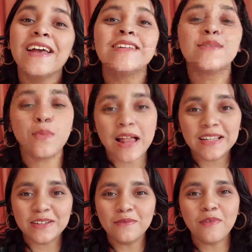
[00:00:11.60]
guys,
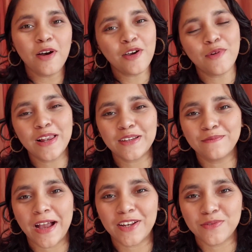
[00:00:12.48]
welcome
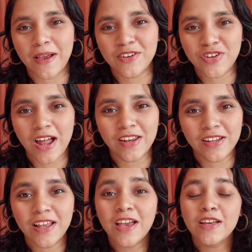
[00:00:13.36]
back to my channel.